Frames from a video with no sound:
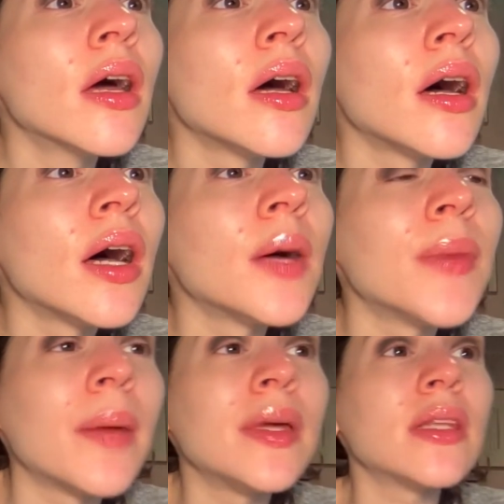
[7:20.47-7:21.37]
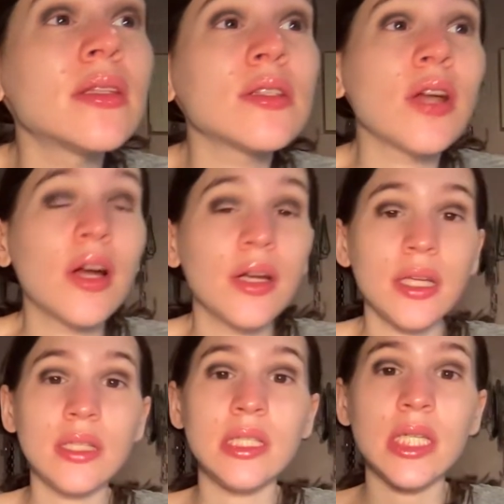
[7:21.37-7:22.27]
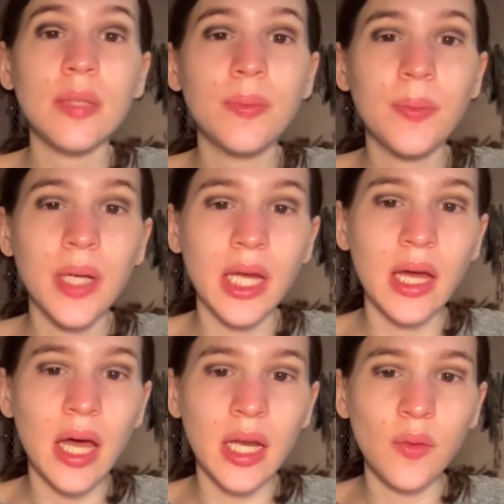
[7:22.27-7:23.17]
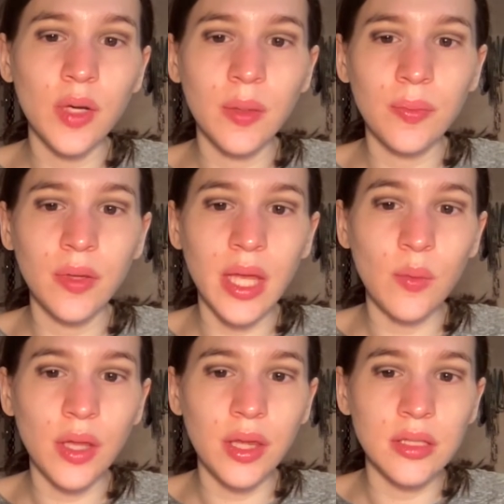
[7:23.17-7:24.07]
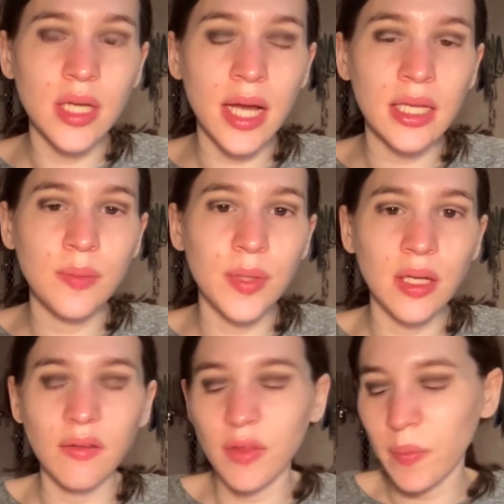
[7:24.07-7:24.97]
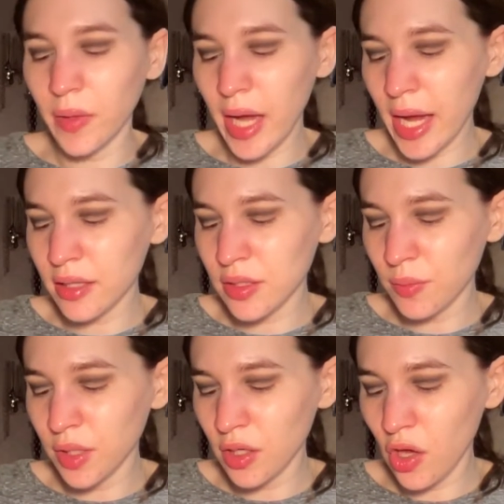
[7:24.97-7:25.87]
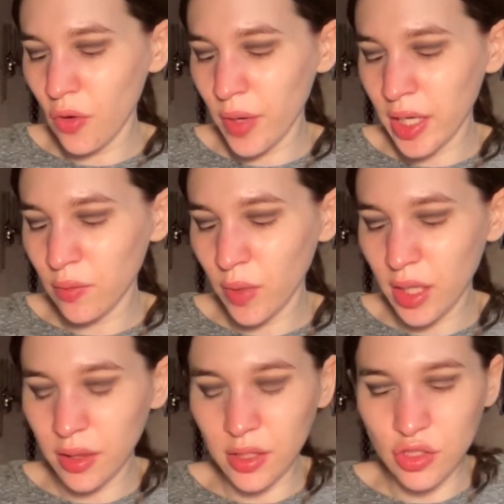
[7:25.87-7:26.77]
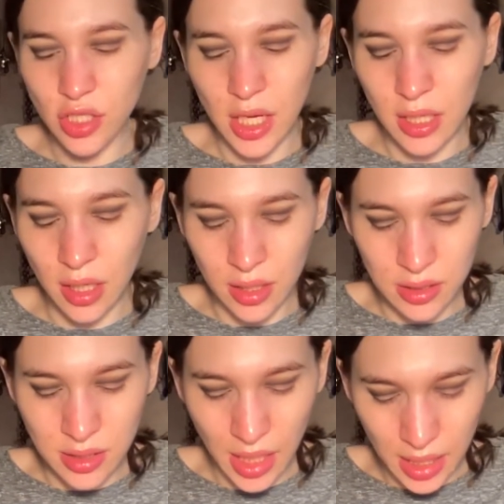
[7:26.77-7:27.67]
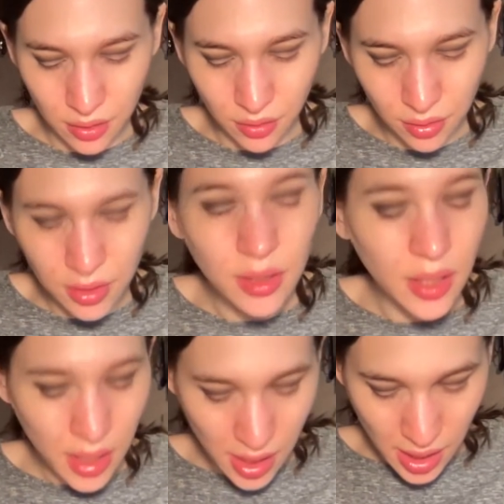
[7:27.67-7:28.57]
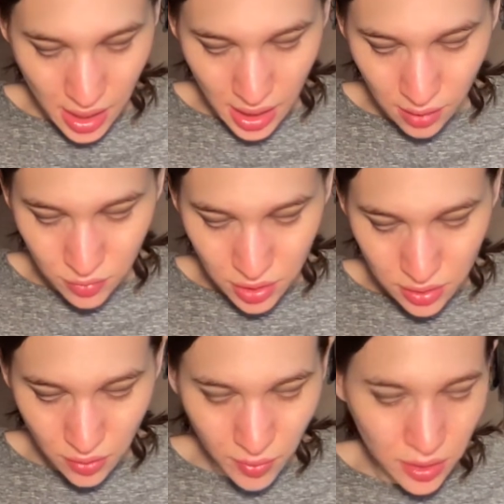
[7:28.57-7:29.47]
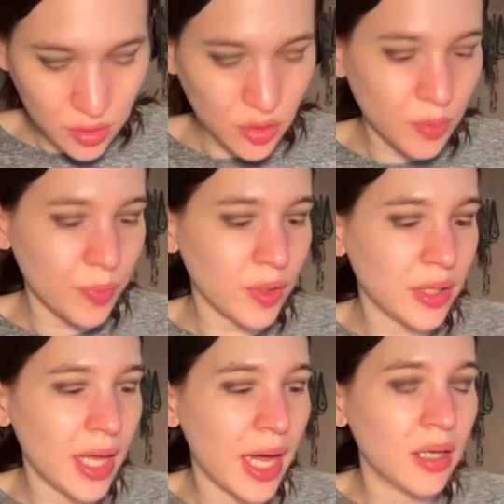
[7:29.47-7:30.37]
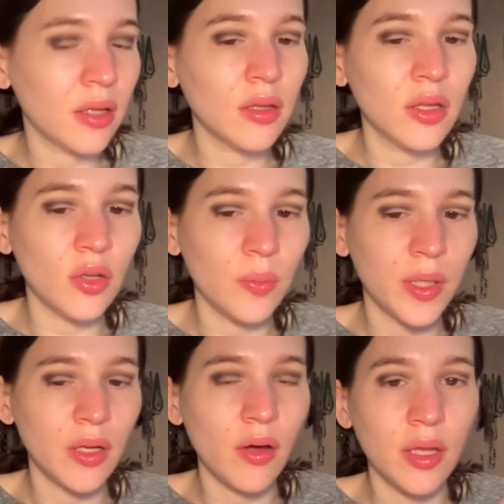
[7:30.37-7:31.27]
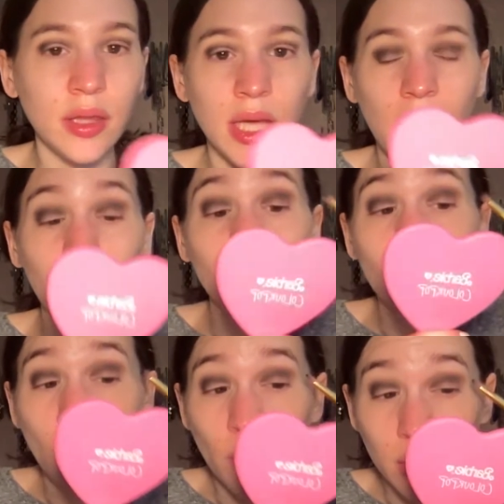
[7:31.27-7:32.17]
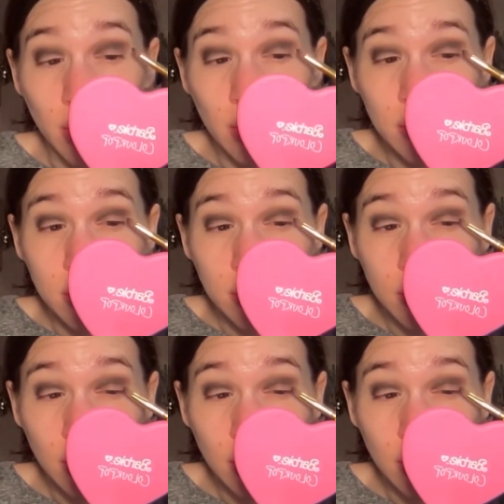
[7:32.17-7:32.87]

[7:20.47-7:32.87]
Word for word: Um, I mean, this is already deep, but I kind of want to play with a tiny bit of the black, so I'm going to go in with the shade Untitled, and I'm just going to put that a little bit on the outer corners.